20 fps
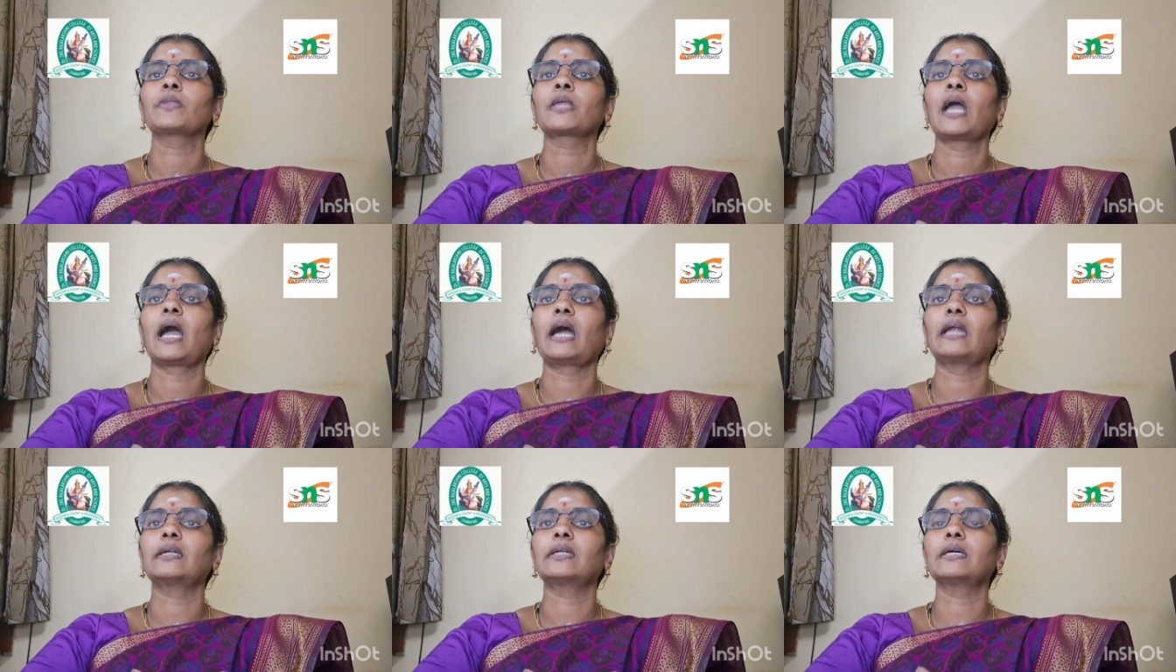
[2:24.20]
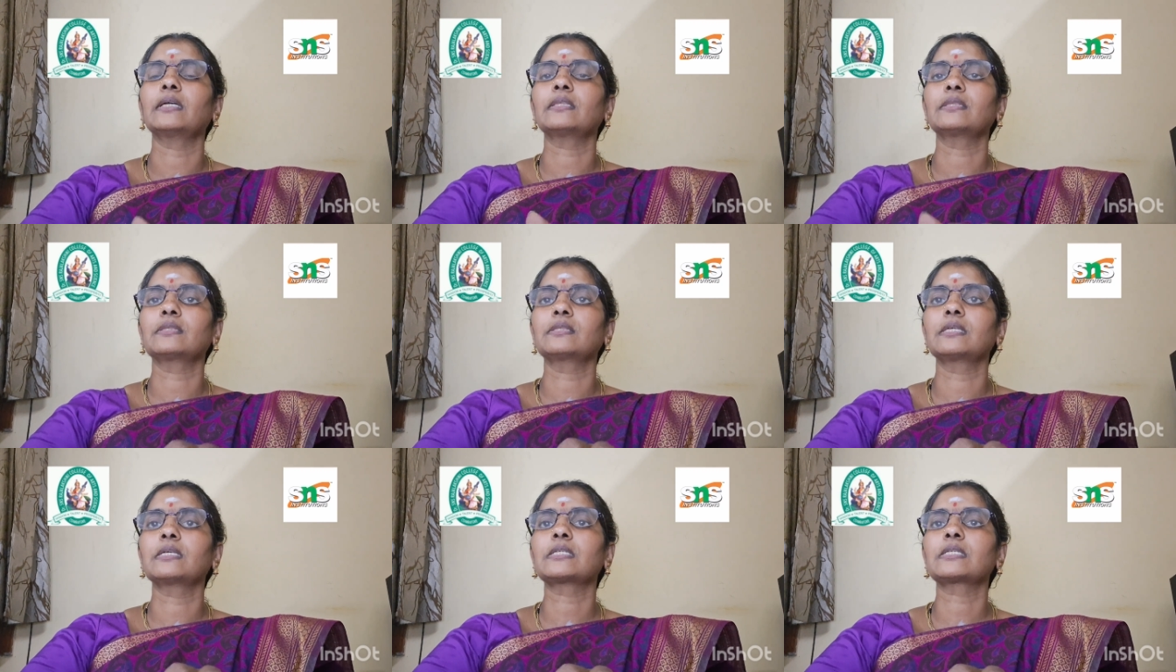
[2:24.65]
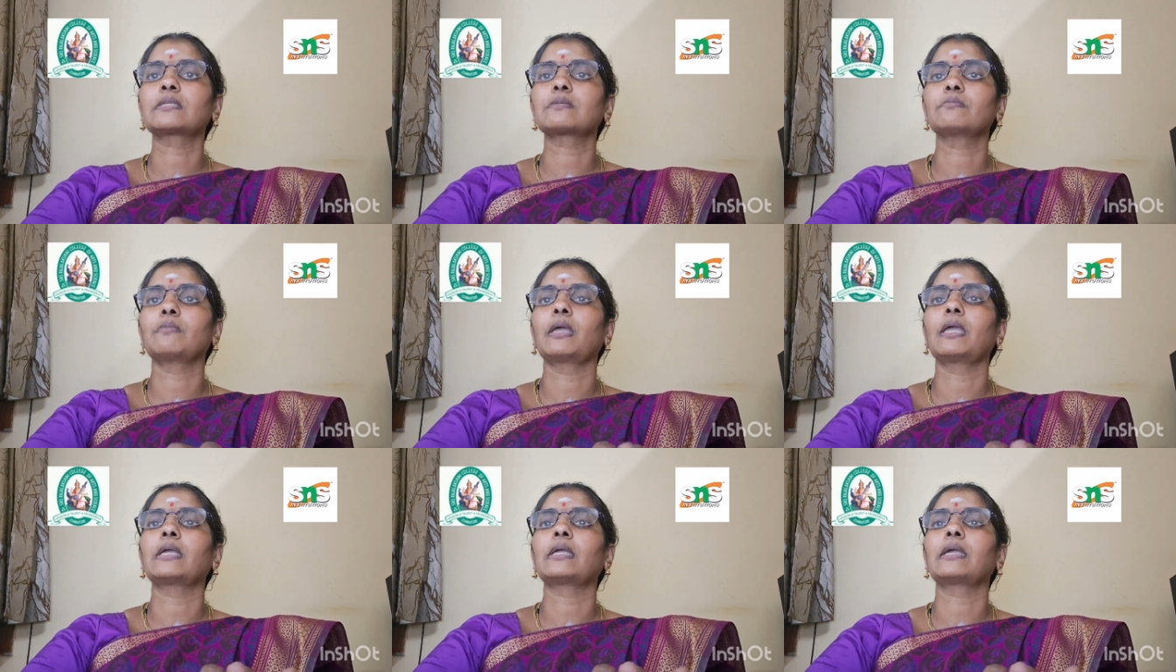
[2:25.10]
under this
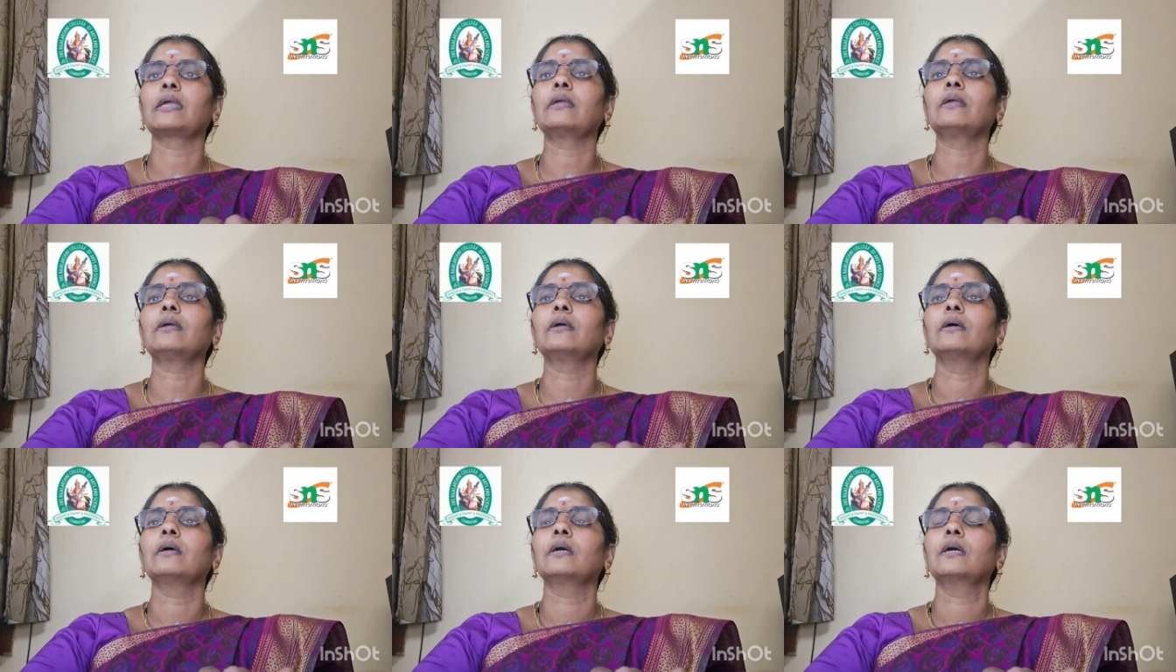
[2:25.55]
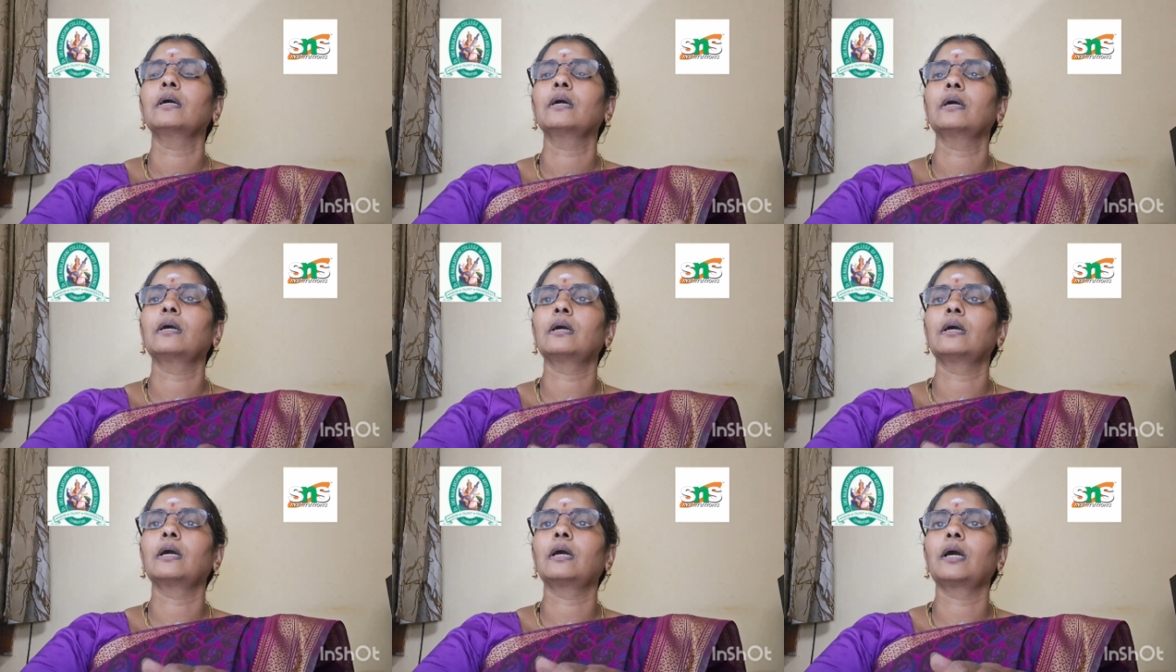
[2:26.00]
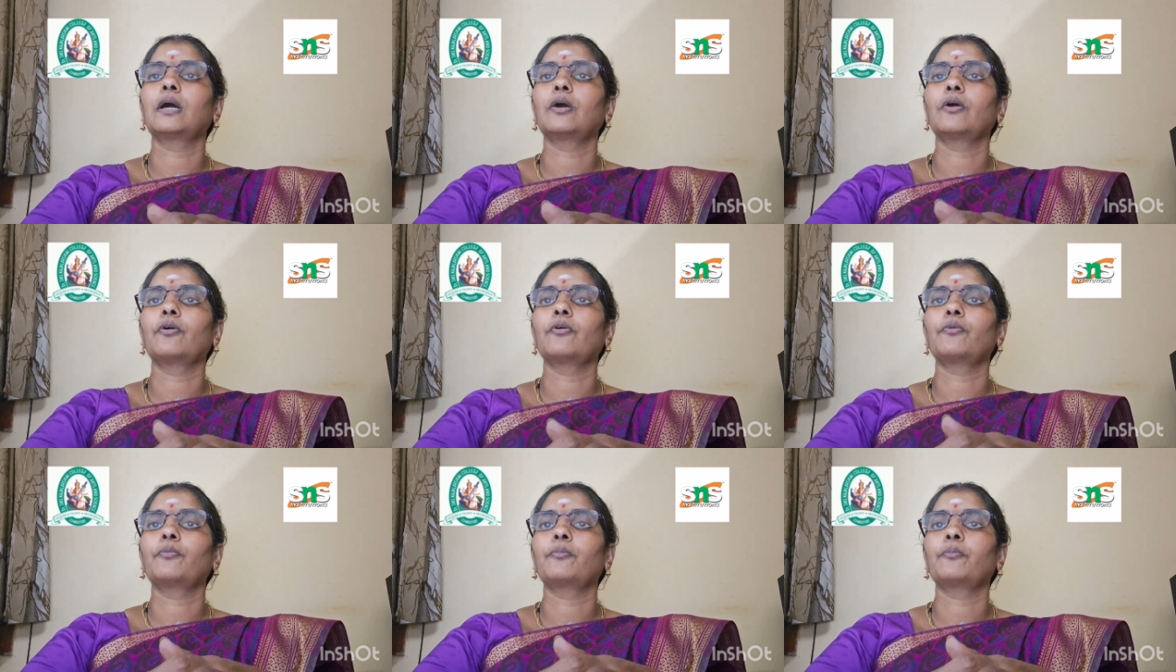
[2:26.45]
making
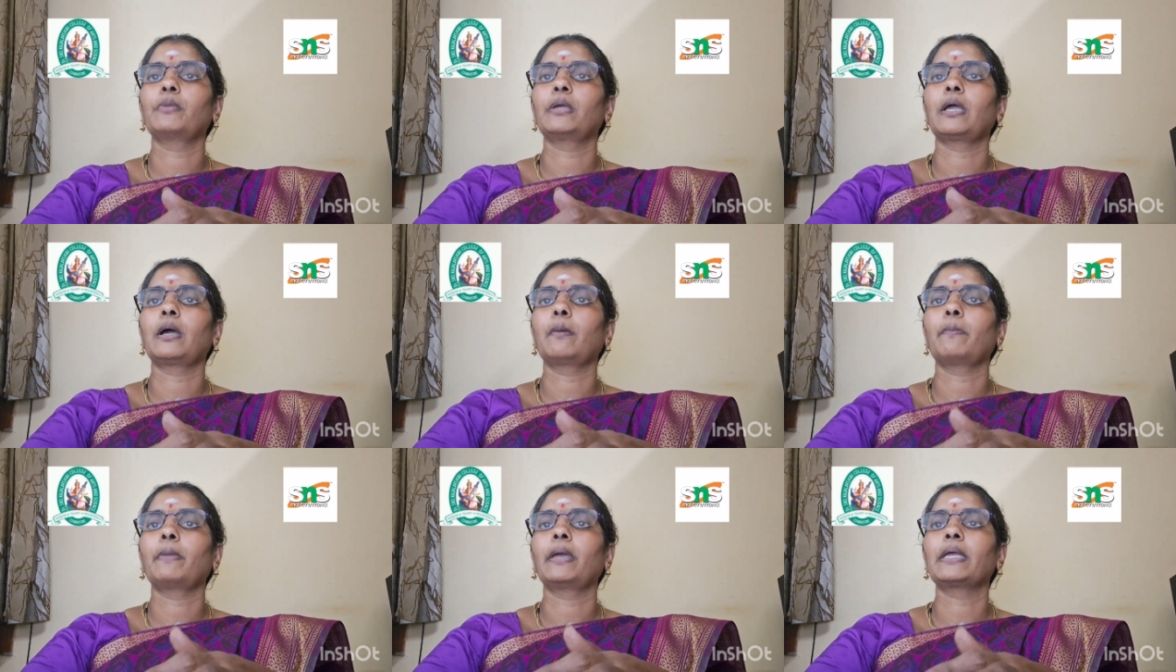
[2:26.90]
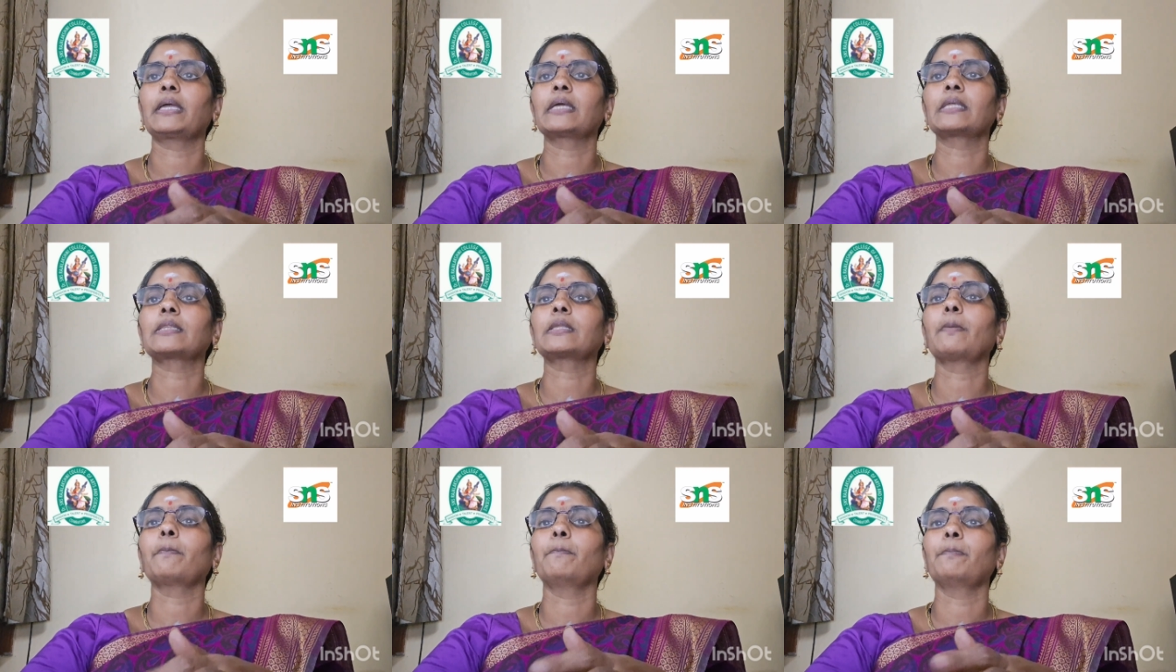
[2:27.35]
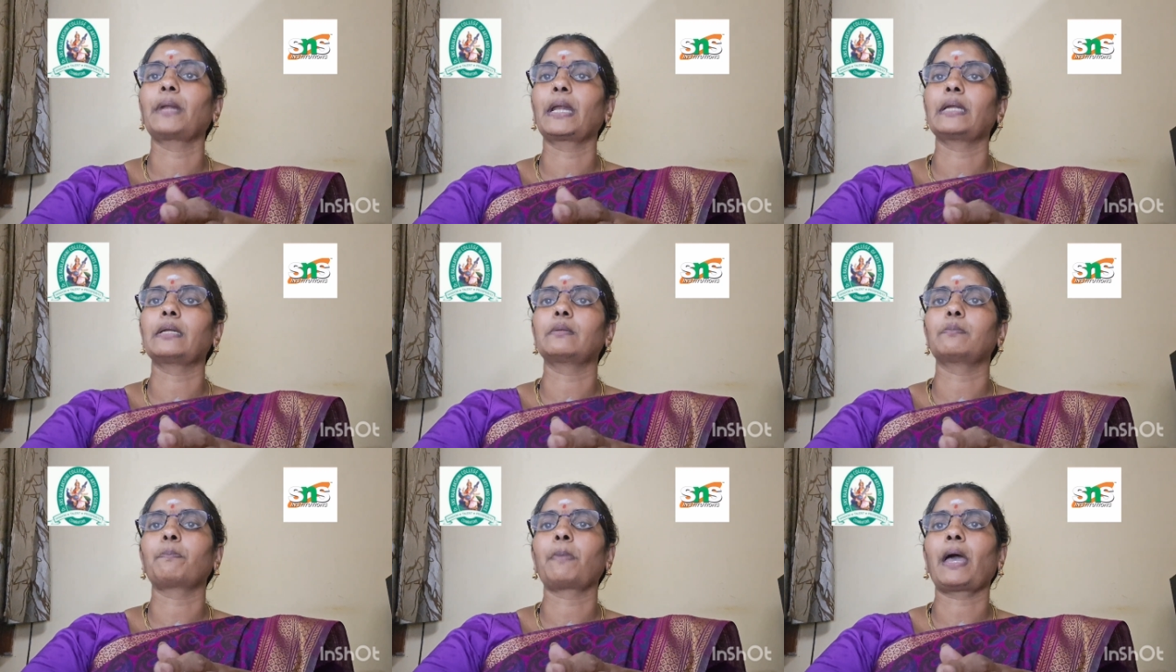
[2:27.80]
we are making the
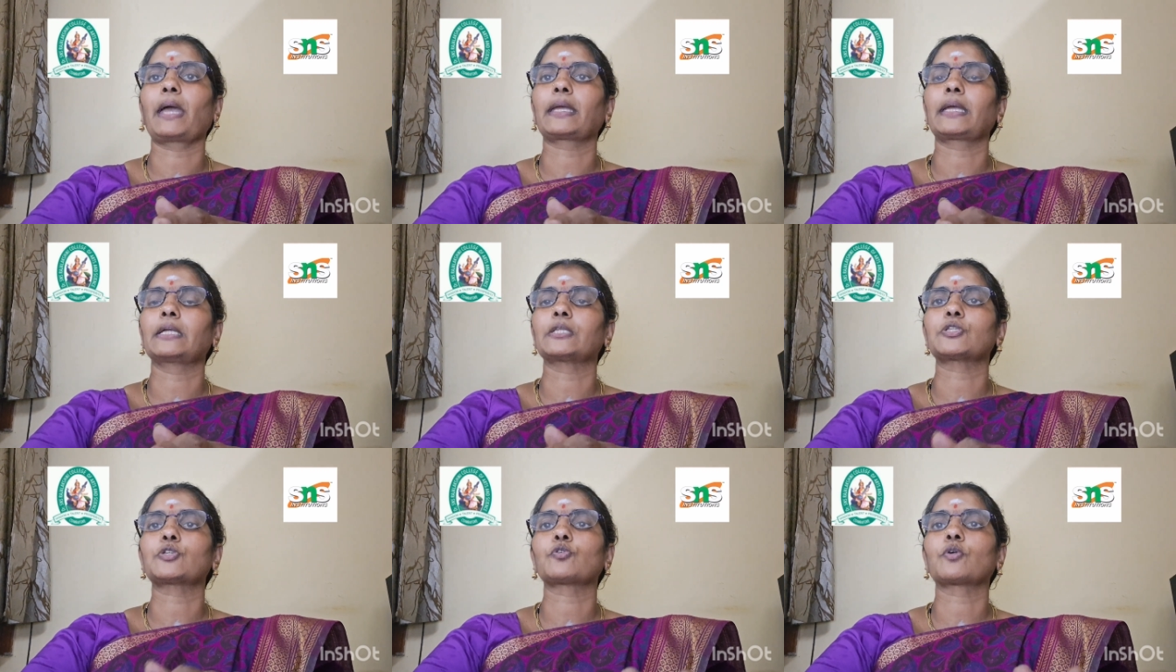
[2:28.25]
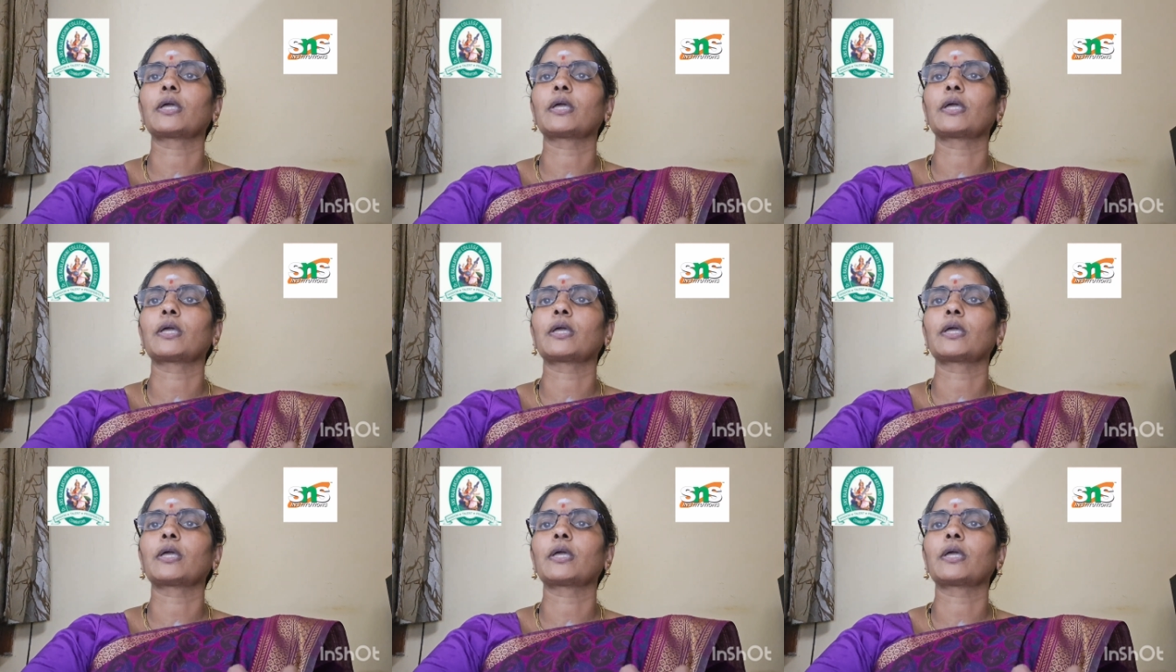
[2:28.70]
bread packets.